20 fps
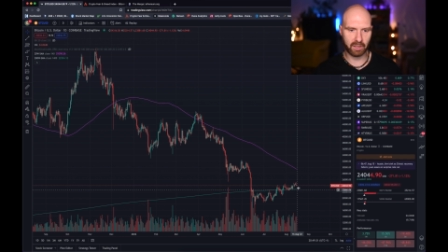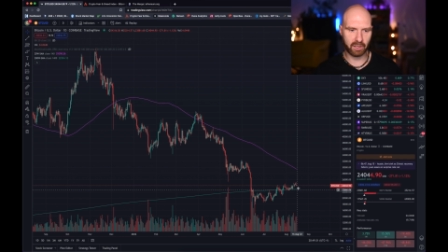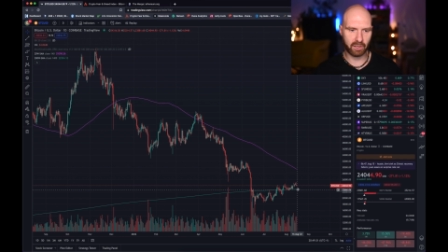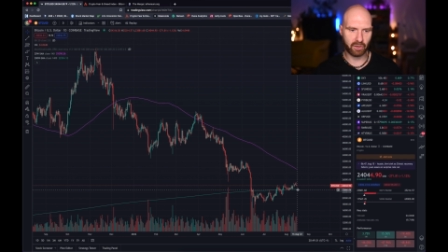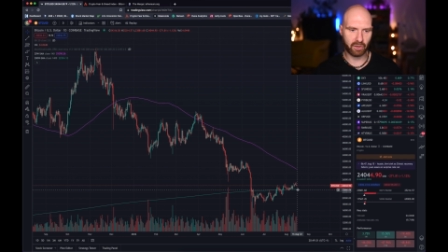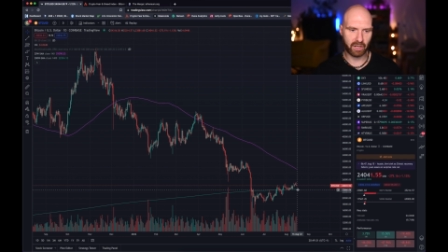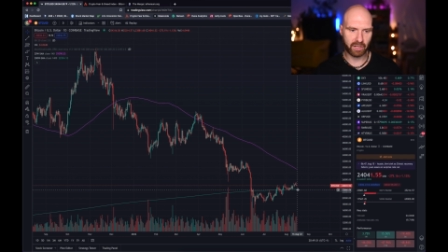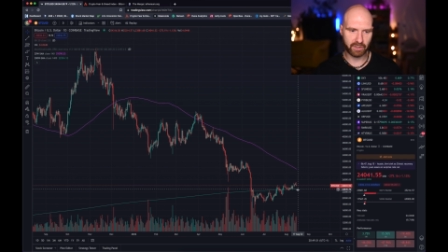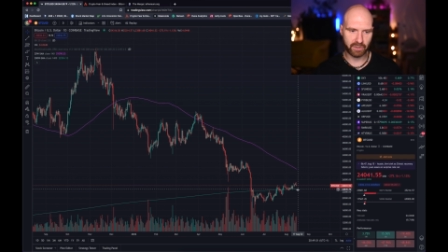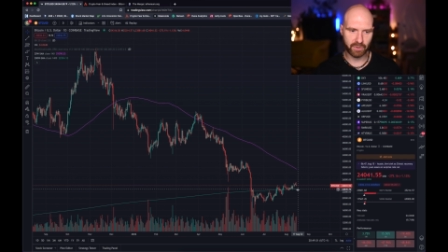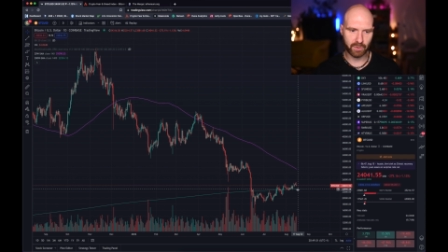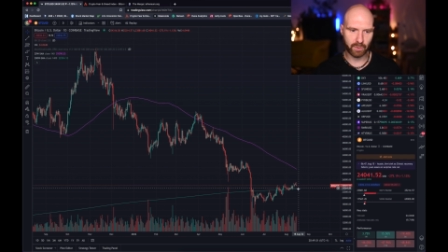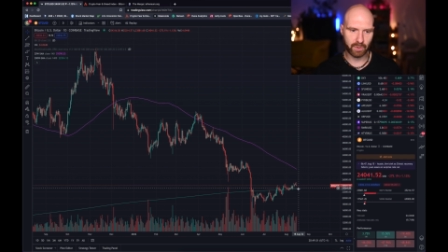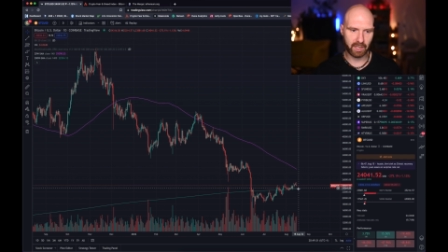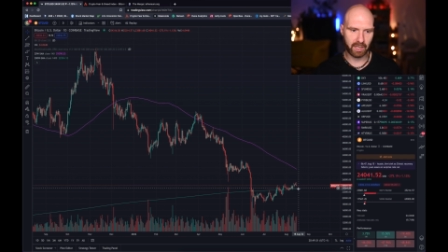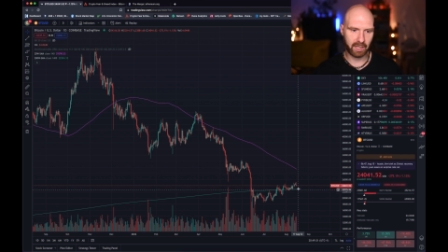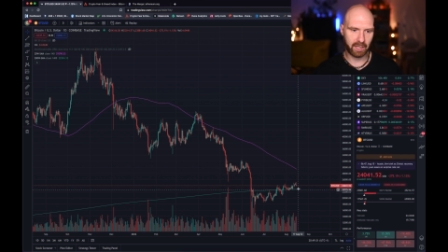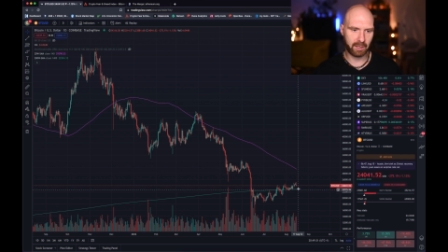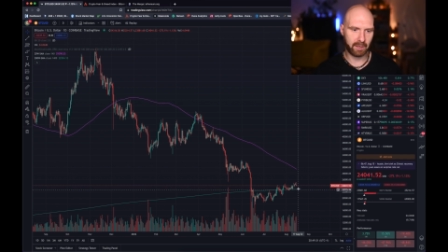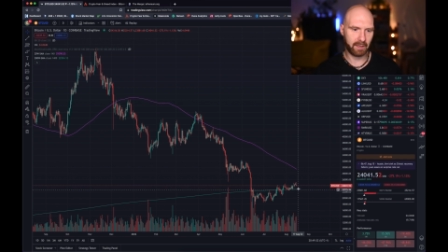crash to
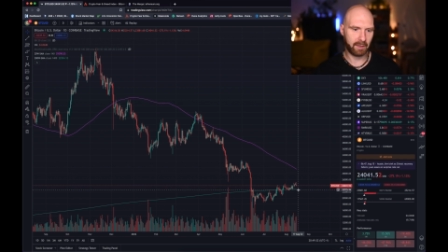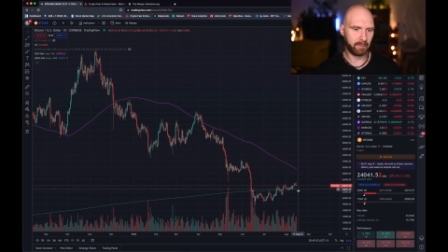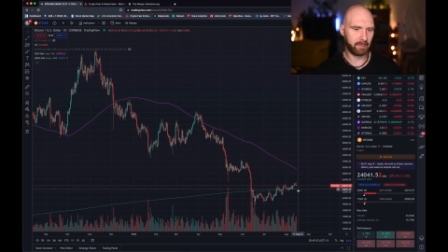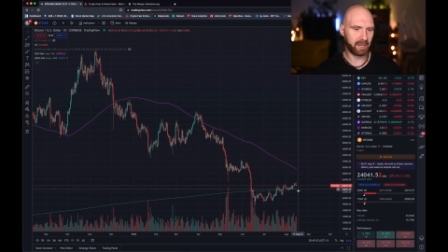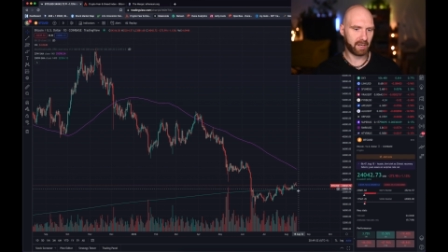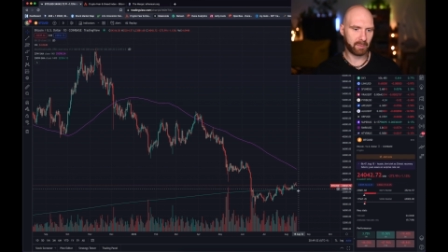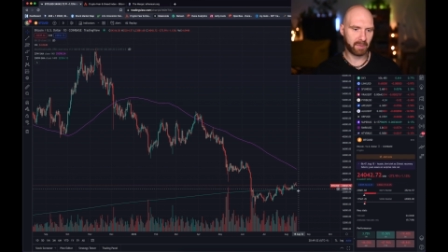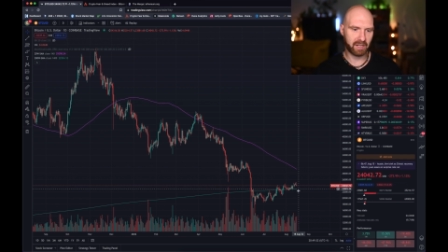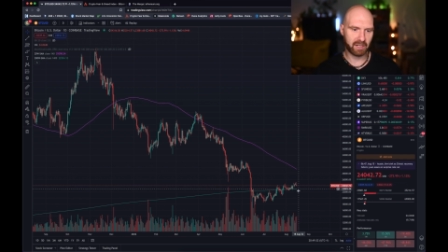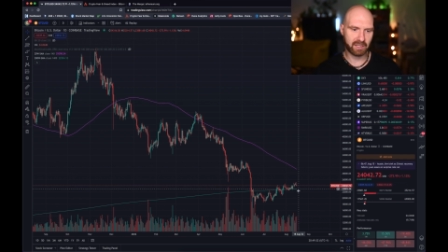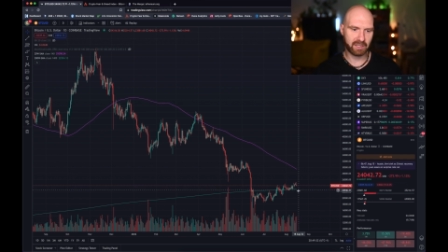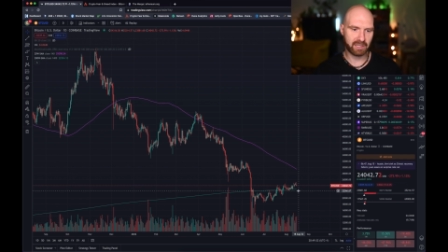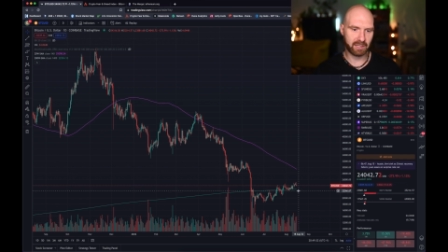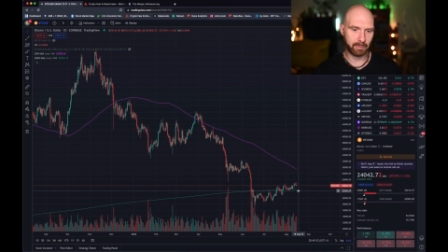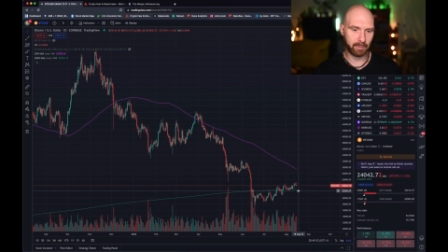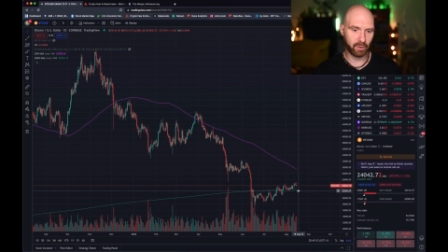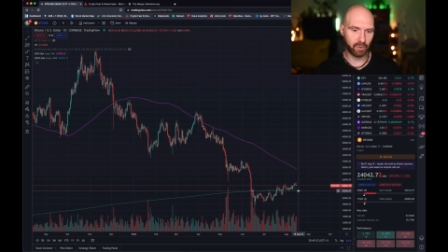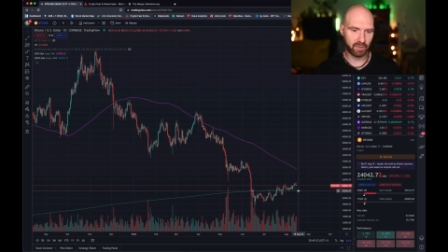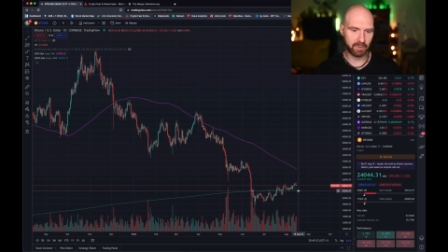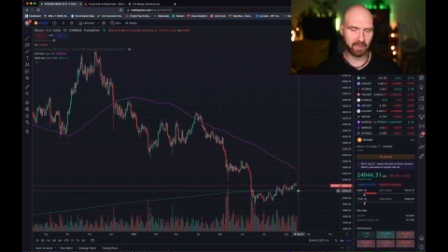the bear market
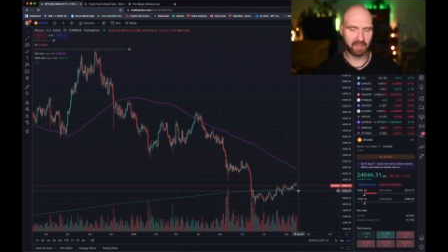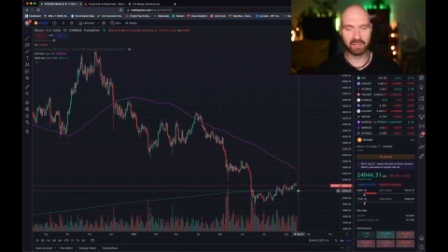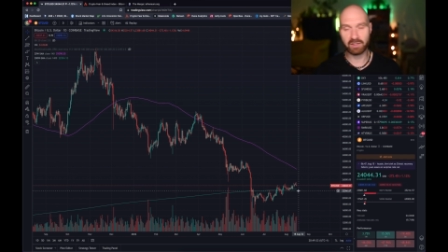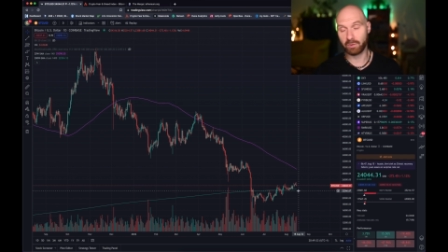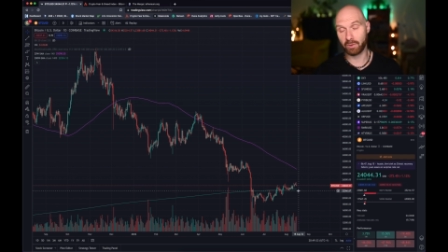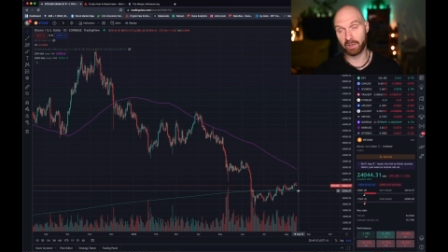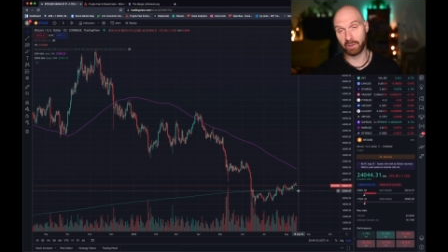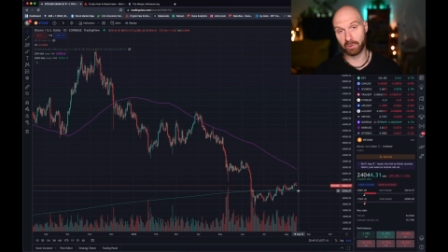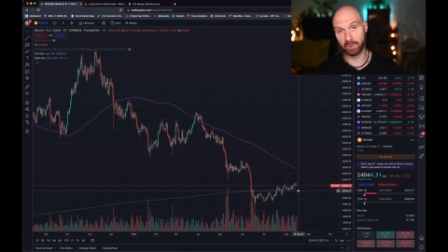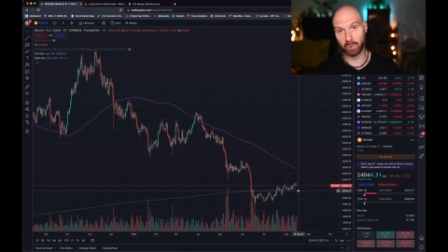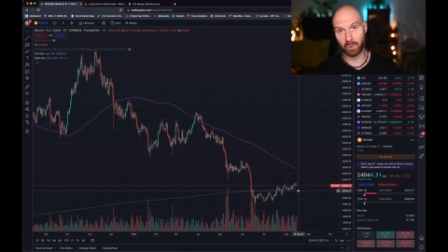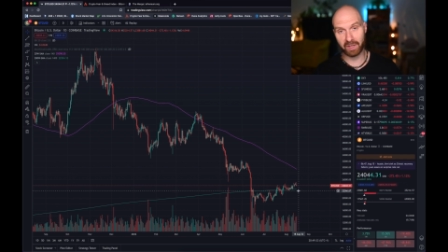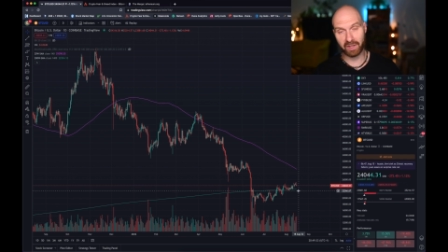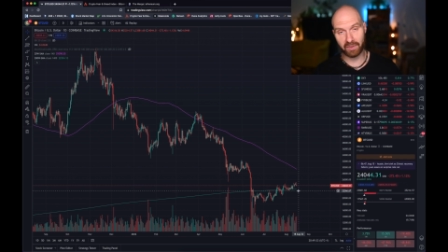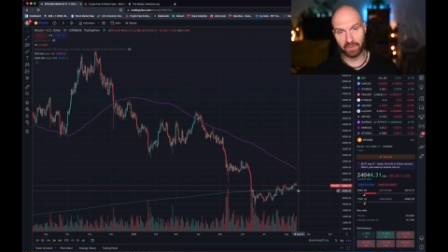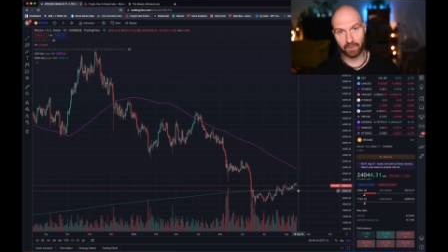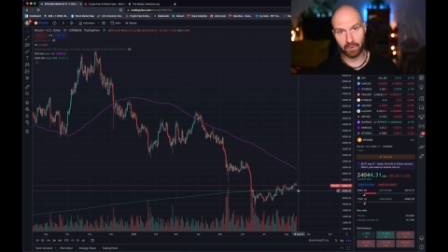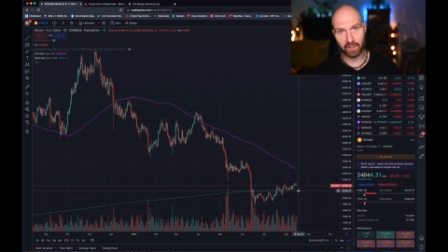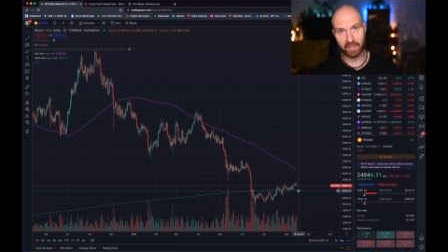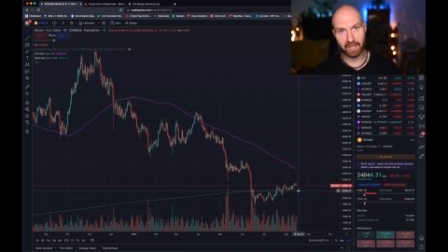support band, so around
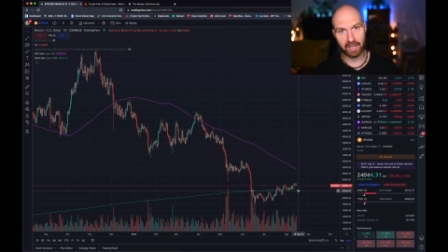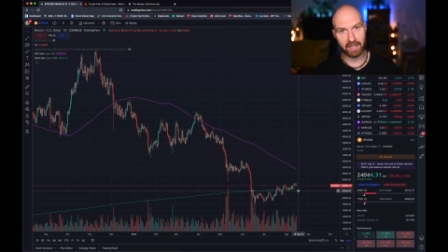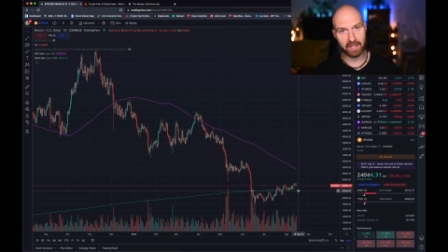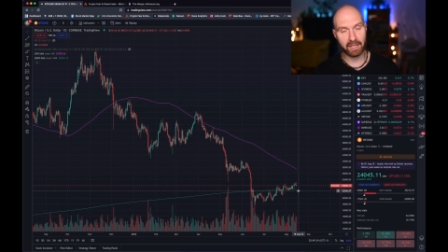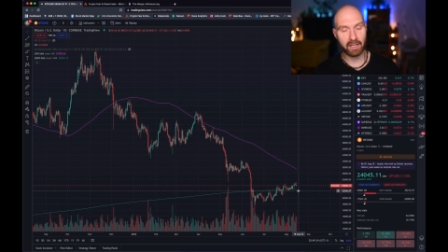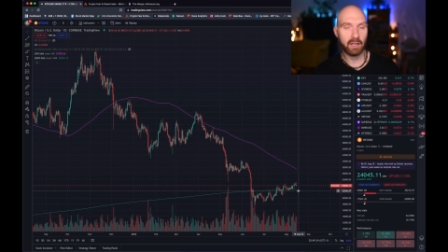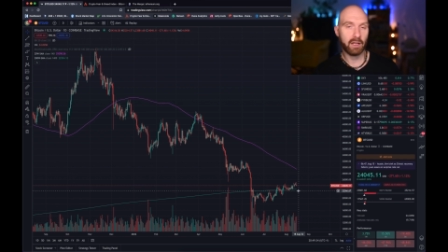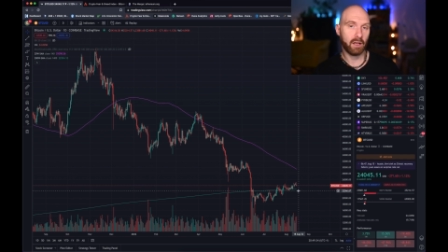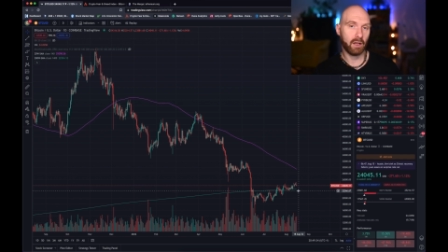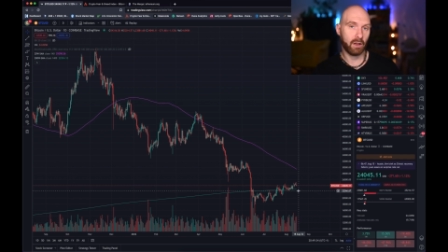23K,